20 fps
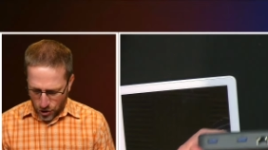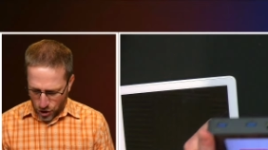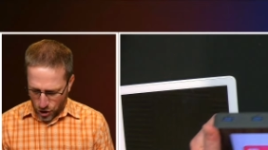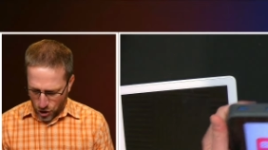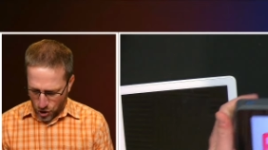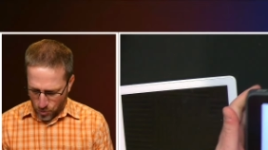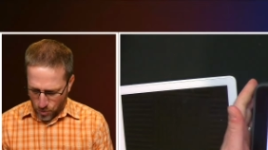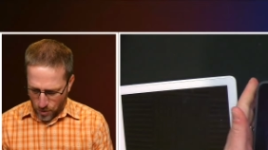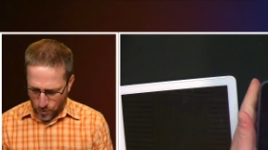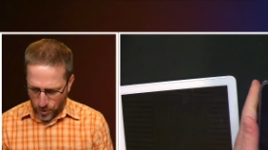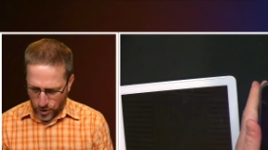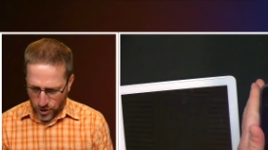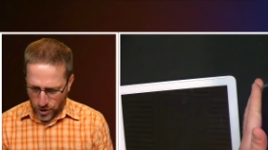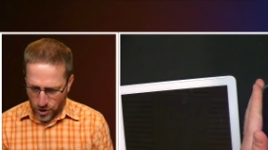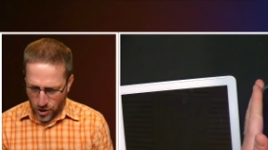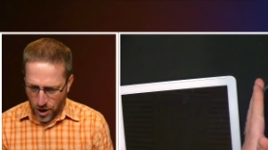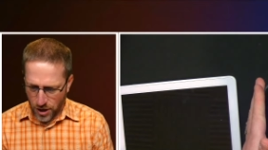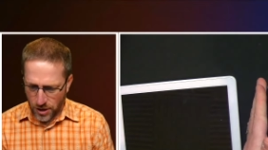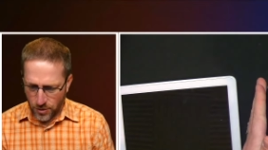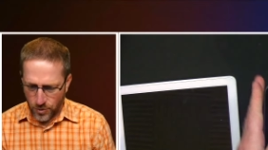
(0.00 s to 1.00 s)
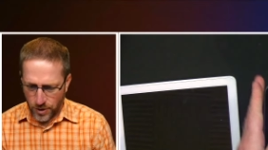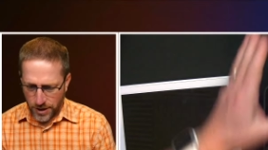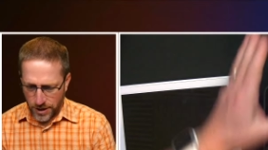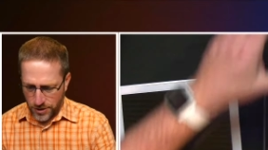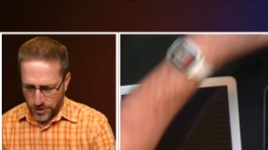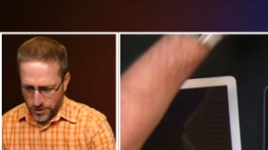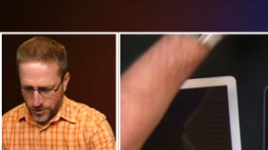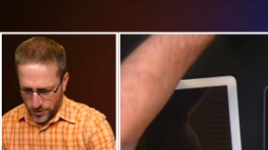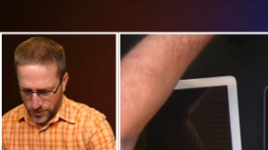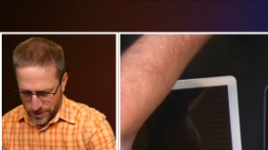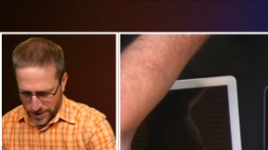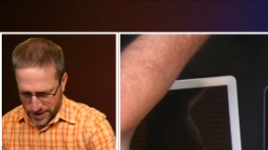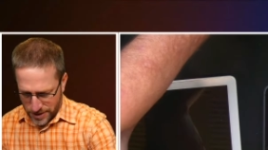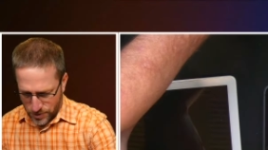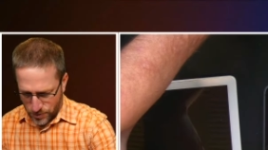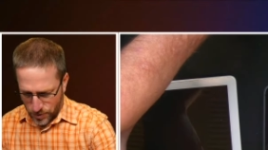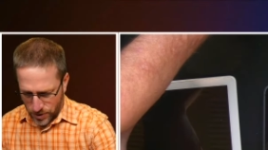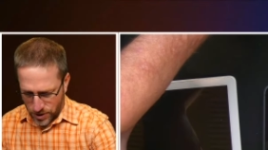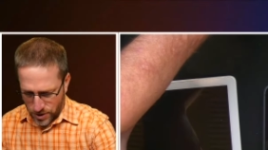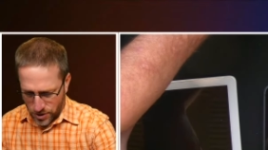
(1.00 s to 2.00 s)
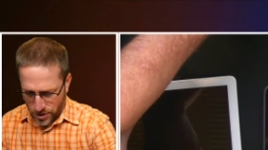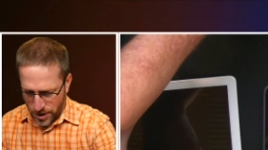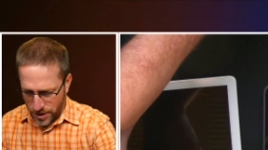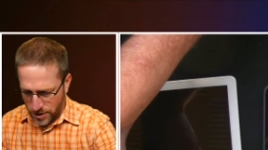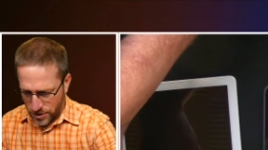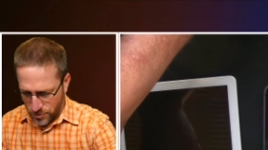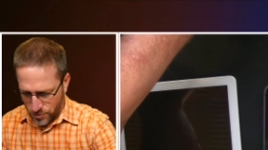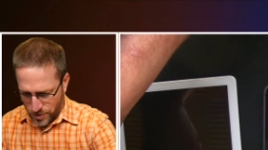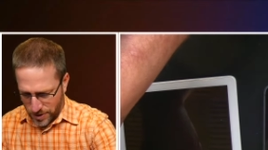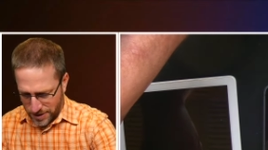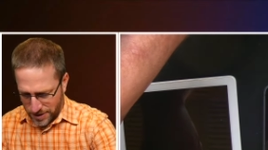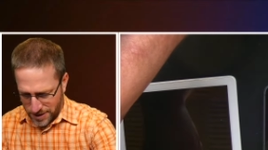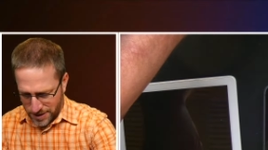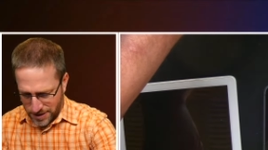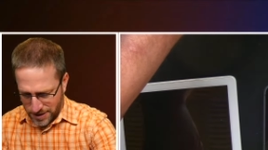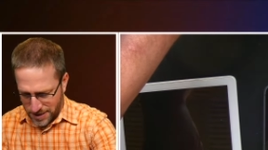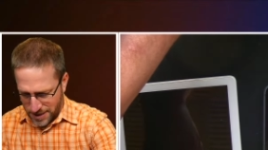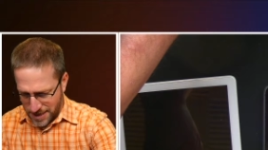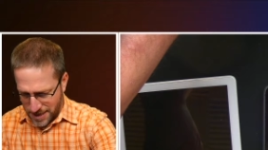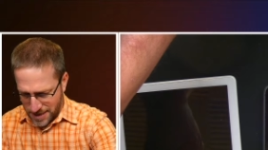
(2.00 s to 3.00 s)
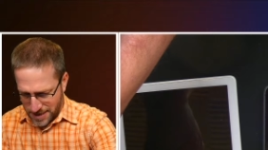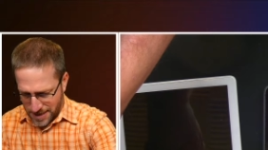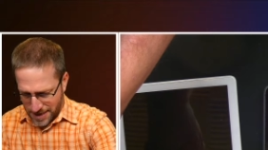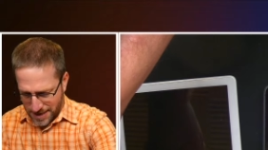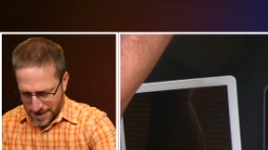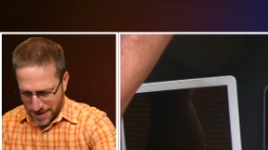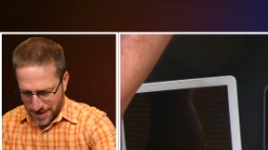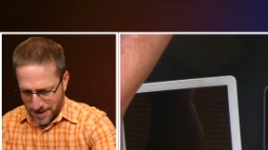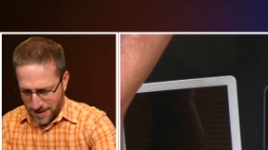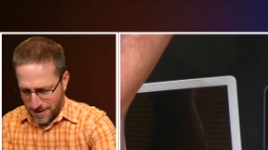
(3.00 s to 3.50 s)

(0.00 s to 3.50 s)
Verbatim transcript: You know what we're going to want to do is we're going to want to see the,